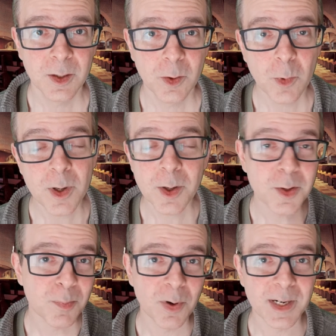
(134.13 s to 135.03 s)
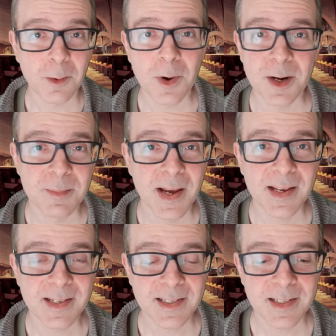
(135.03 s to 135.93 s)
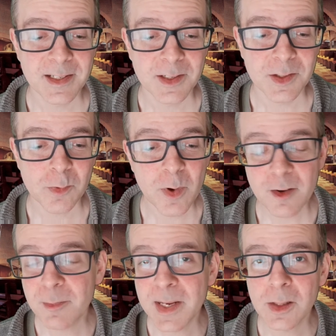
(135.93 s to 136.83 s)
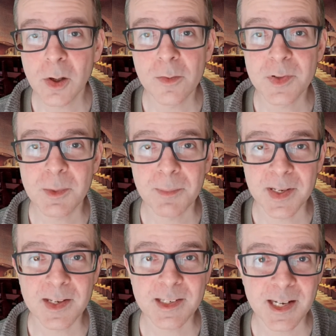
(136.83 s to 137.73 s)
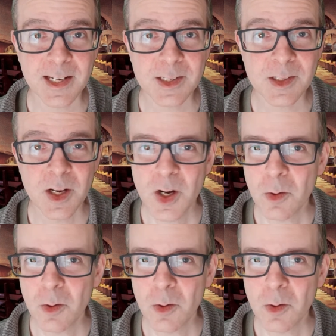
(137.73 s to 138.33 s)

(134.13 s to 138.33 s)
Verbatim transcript: One other point I want to make is one of Meatloaf's biggest hits